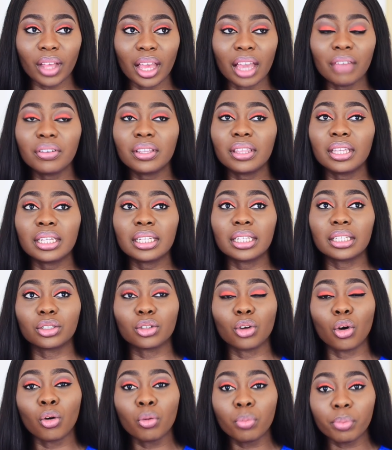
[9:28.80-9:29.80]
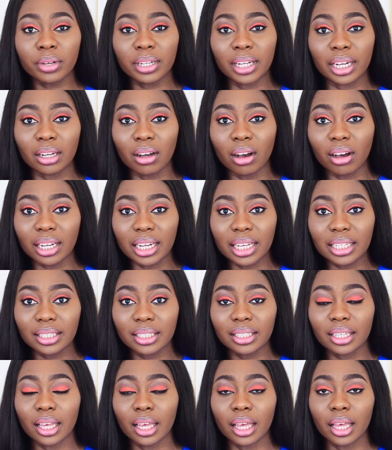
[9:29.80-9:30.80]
everything is open and honest.